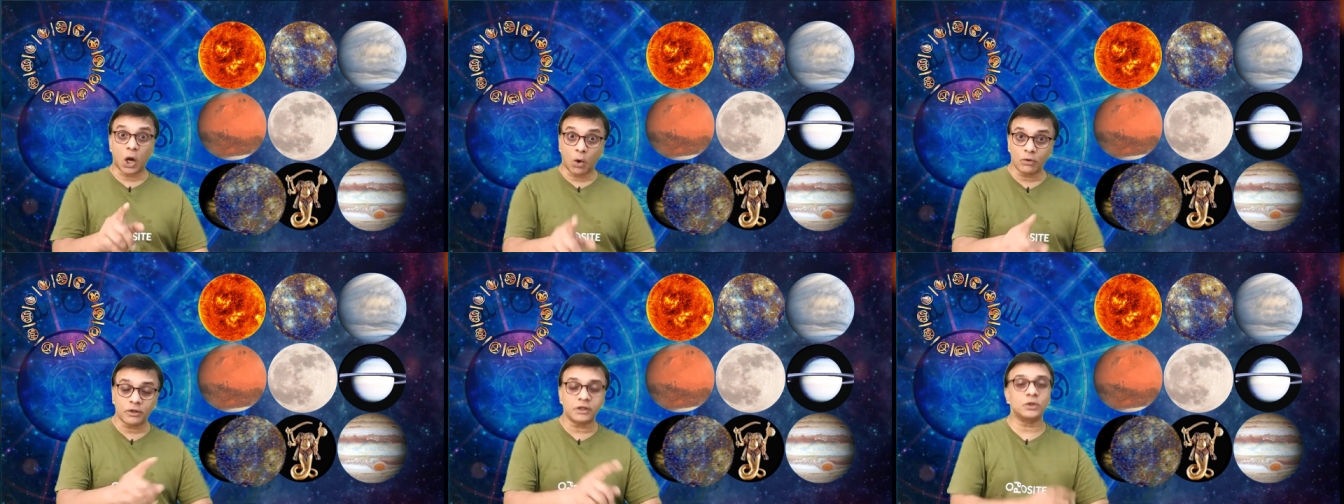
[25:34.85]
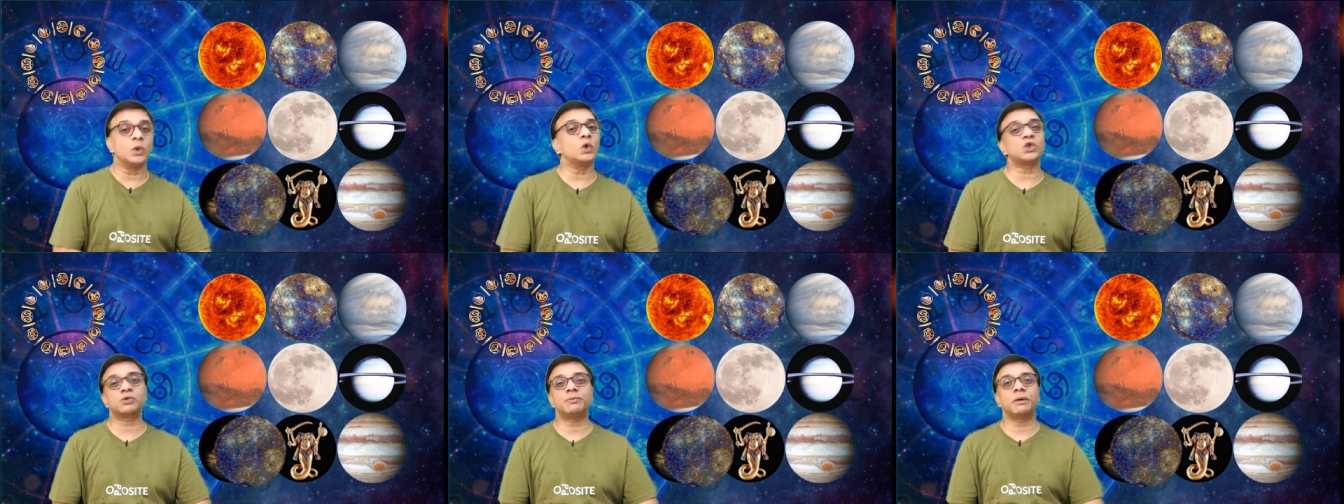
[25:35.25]
counter
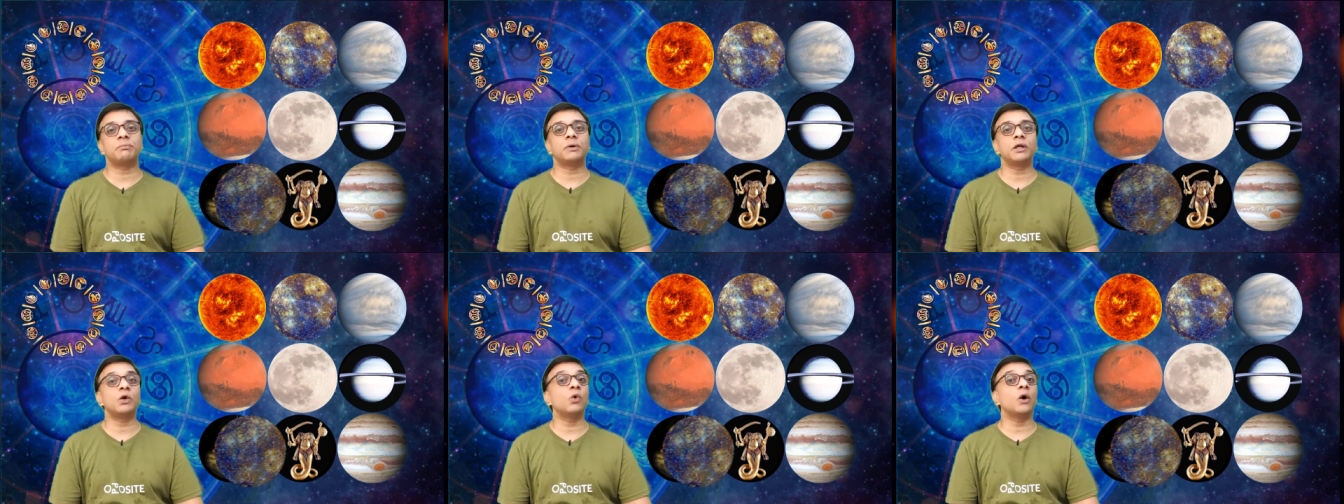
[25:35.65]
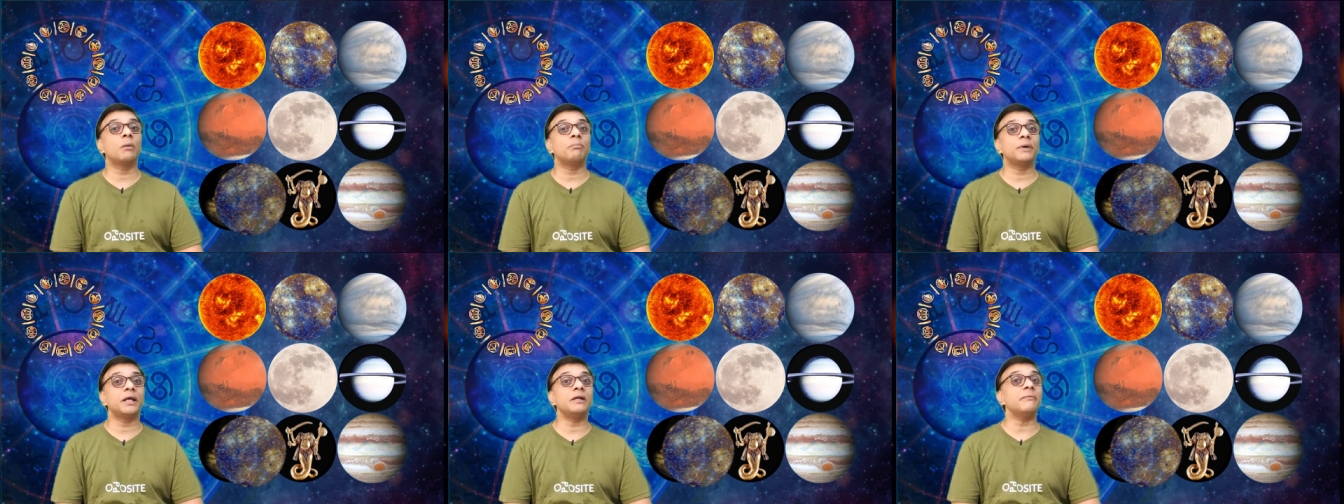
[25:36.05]
those people who
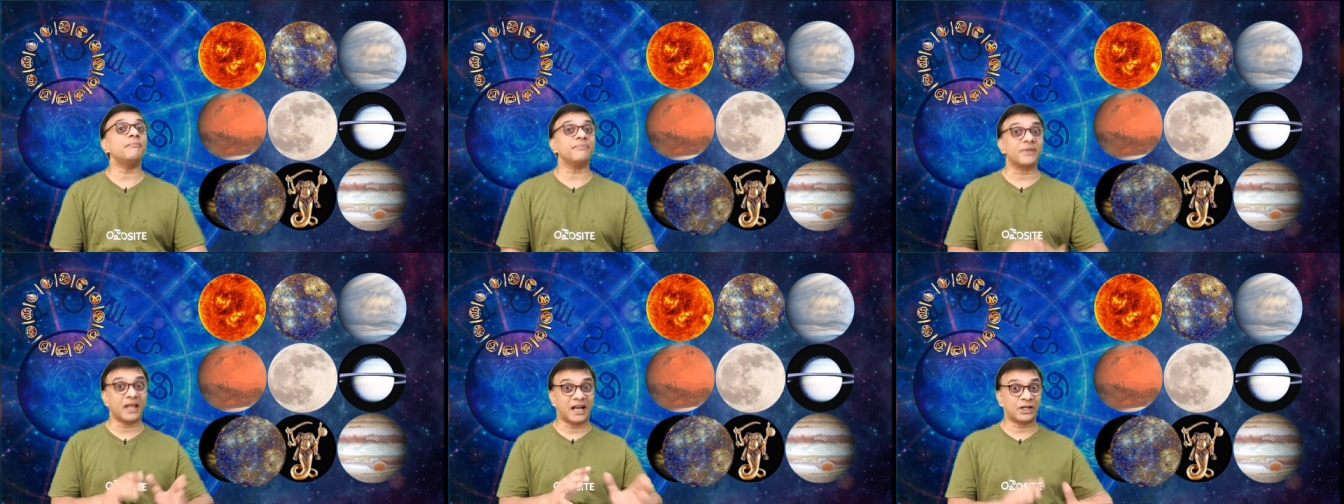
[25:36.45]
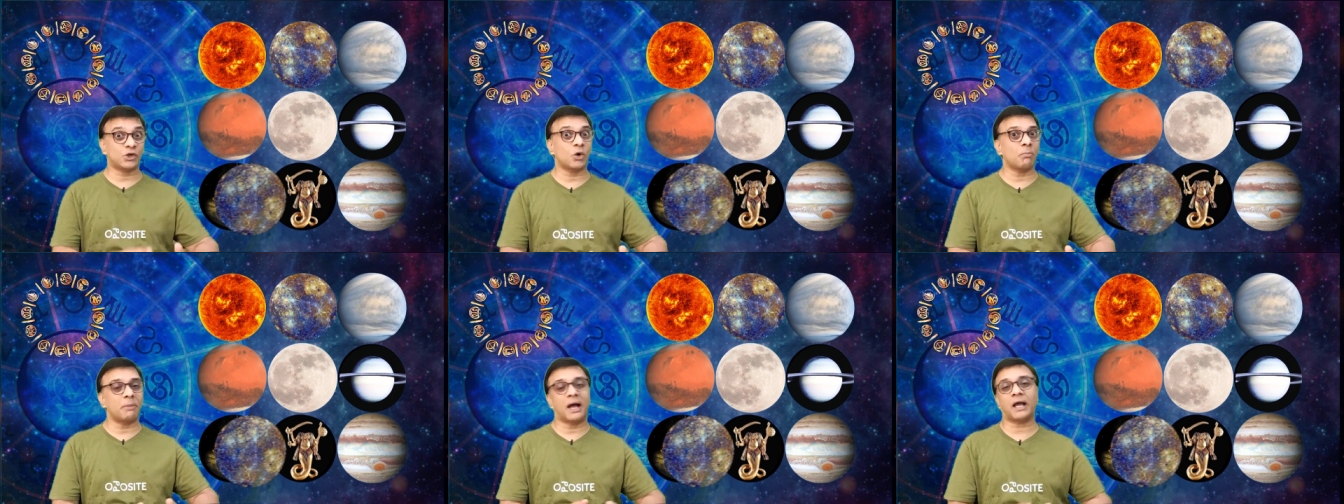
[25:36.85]
have been
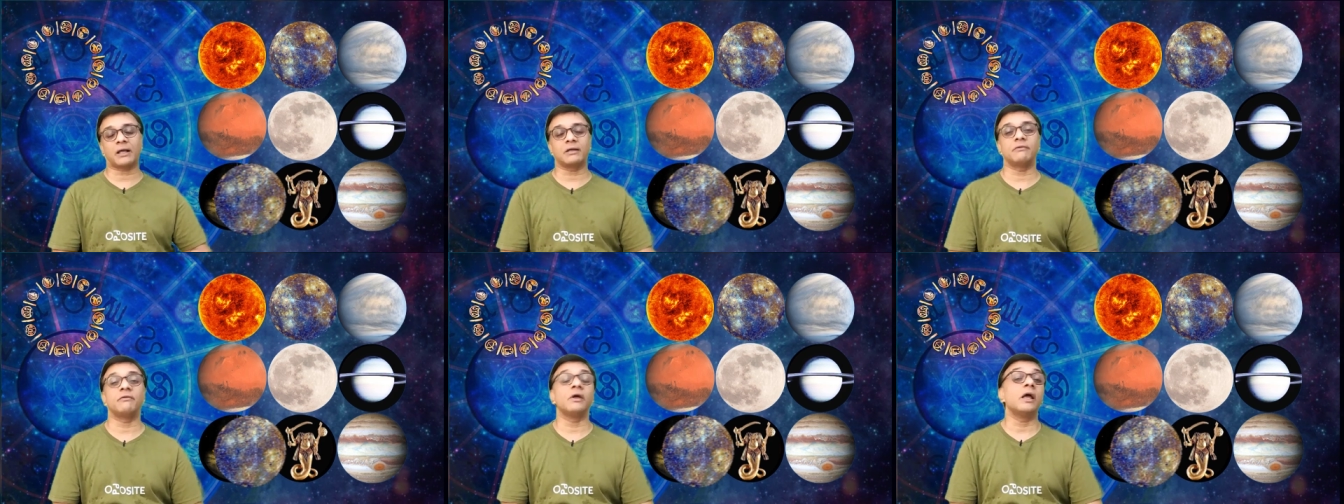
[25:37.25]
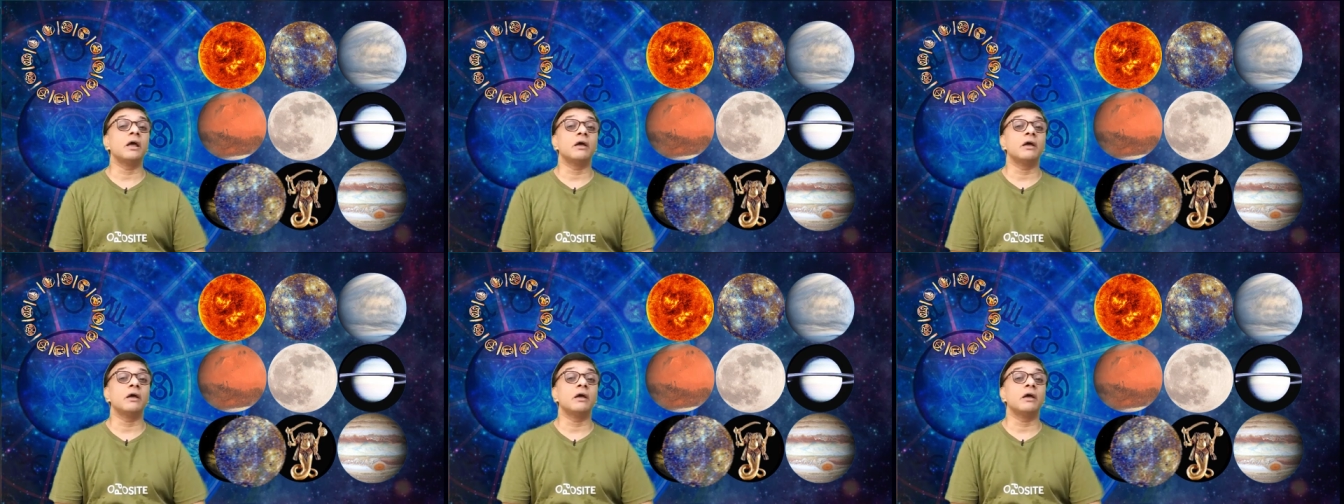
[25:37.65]
at your back,